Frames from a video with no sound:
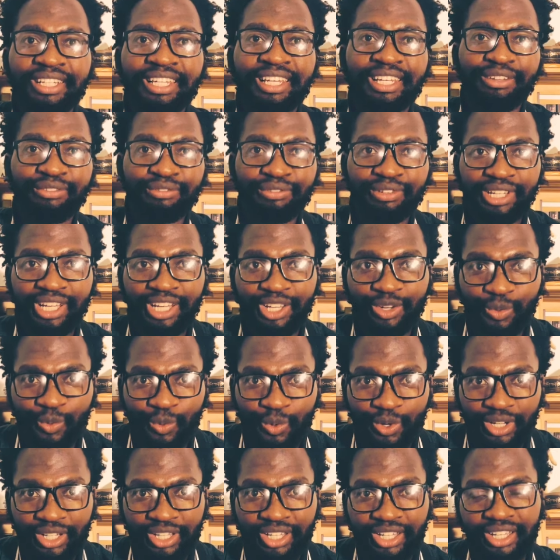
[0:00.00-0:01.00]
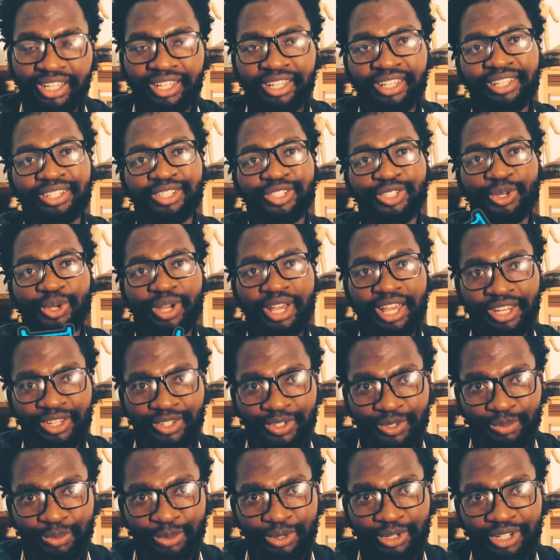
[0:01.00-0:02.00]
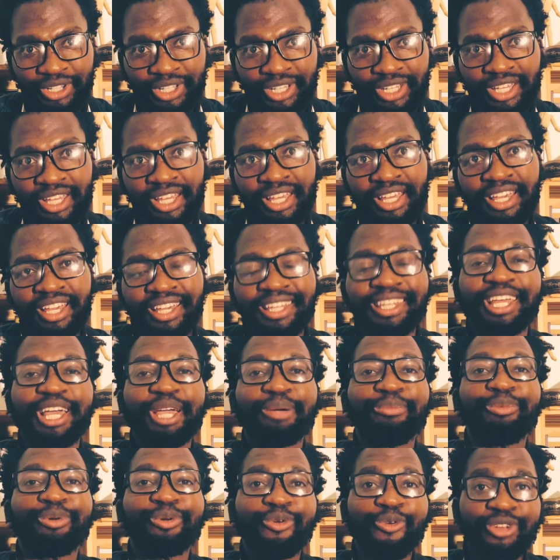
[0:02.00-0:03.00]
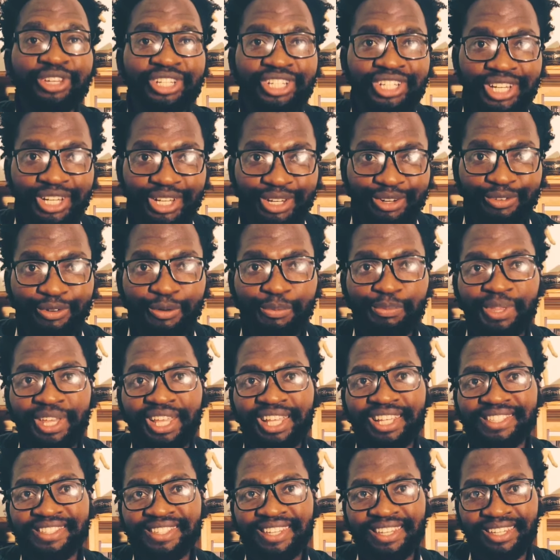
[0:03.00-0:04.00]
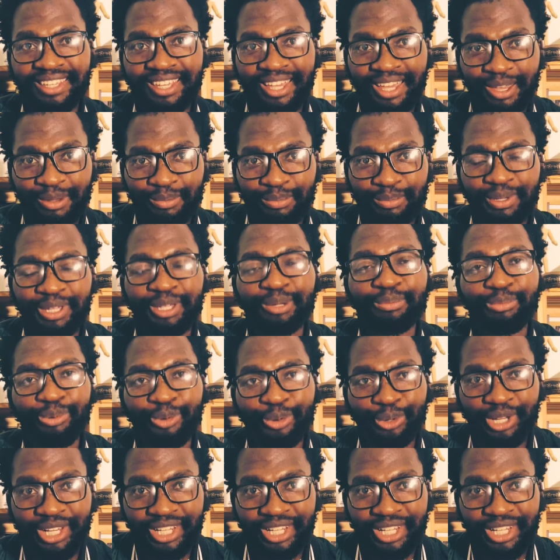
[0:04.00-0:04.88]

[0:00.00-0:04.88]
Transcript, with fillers: living and working in Johannesburg and I am originally from the Eastern Cape in Port